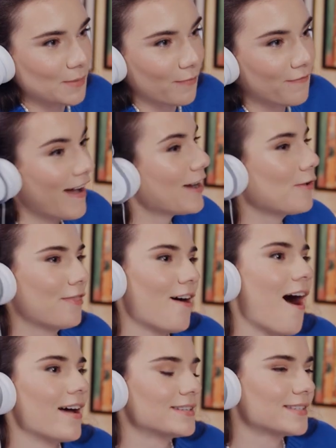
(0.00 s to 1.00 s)
some final
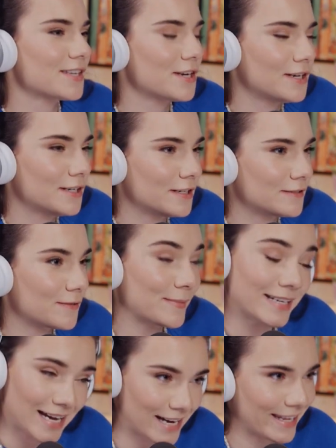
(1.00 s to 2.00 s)
thoughts from
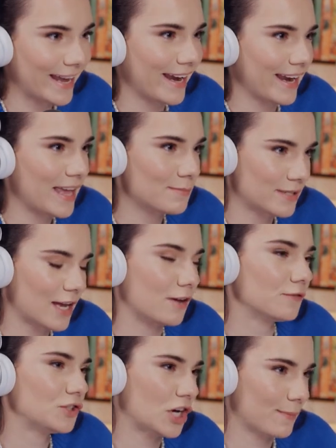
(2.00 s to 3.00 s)
the God King
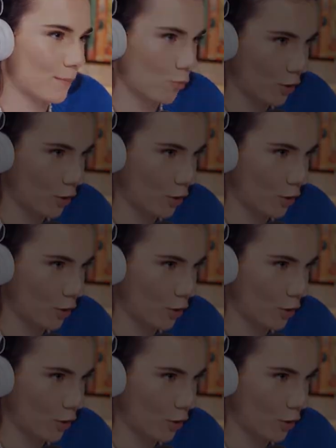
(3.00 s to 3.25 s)
himself, Jeremy